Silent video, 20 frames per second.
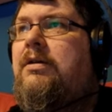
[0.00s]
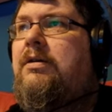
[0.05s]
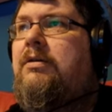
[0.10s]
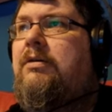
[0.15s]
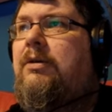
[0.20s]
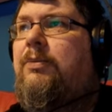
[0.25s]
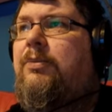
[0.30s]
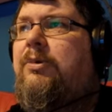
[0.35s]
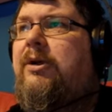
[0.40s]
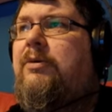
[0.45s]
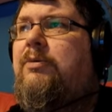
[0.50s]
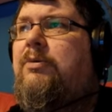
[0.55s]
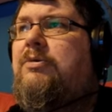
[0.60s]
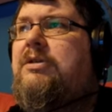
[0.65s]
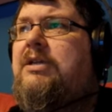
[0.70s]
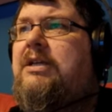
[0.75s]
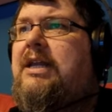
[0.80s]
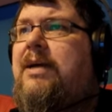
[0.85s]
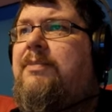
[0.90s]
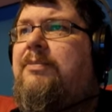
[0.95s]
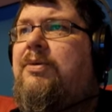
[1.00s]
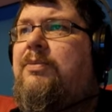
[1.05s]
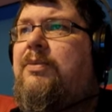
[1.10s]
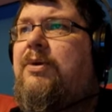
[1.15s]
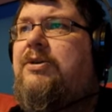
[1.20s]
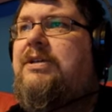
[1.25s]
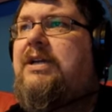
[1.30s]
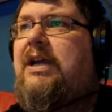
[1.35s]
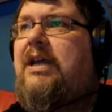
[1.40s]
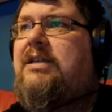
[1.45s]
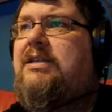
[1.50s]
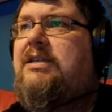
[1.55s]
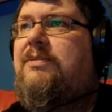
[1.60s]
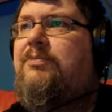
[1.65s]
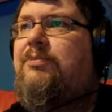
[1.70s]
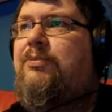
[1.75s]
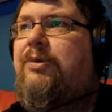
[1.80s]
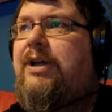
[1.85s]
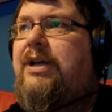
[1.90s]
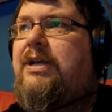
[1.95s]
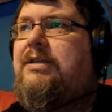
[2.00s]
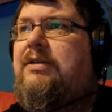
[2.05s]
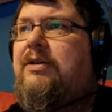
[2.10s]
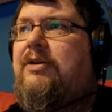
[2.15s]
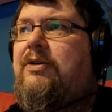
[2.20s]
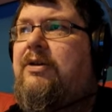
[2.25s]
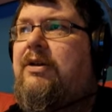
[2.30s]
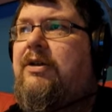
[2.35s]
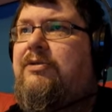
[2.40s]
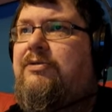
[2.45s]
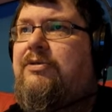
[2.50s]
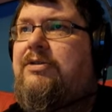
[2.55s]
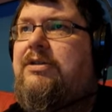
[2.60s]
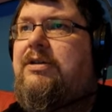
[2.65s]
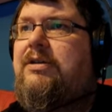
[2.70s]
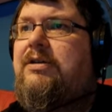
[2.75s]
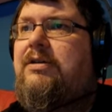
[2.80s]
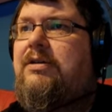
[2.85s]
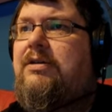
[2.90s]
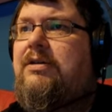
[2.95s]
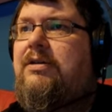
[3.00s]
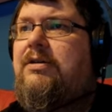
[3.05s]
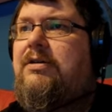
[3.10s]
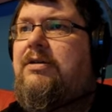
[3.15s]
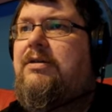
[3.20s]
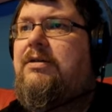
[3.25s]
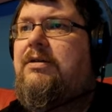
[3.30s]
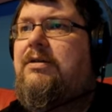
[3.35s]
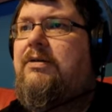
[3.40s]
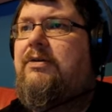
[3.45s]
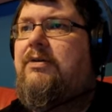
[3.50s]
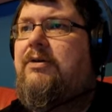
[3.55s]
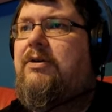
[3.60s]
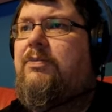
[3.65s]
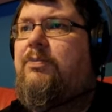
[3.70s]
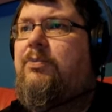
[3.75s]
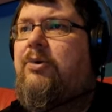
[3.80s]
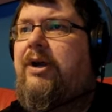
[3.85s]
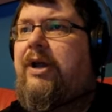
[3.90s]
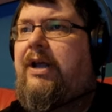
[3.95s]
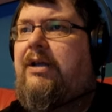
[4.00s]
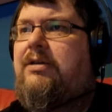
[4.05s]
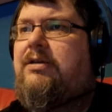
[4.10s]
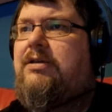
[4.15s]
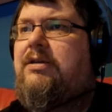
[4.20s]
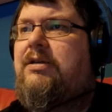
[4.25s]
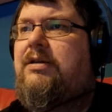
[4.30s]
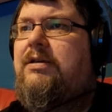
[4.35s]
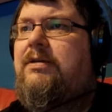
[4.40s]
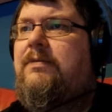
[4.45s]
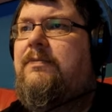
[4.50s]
Well, the brick walls are damp and mossy and some bricks look loose. Look bricks.